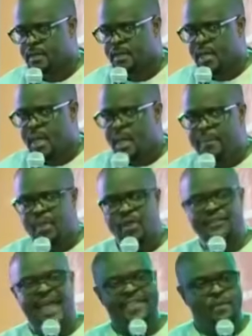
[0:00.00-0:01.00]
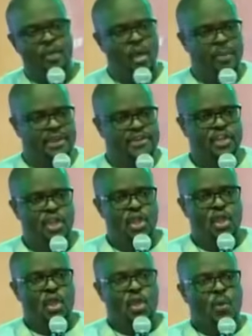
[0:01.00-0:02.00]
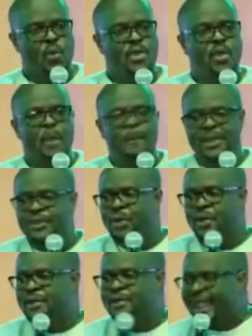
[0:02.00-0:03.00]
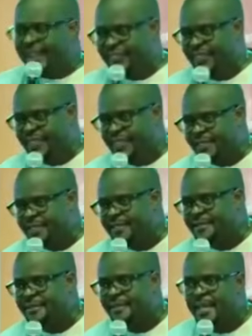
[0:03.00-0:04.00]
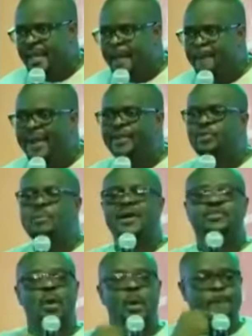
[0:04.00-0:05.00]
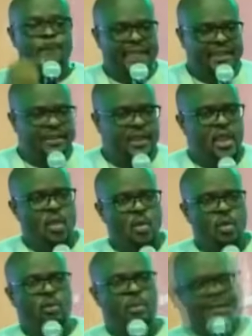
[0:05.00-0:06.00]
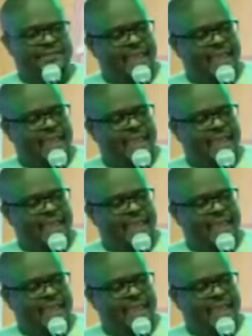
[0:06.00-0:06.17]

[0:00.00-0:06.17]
Because at the moment, we compete on nothing. But we must compete, we must say,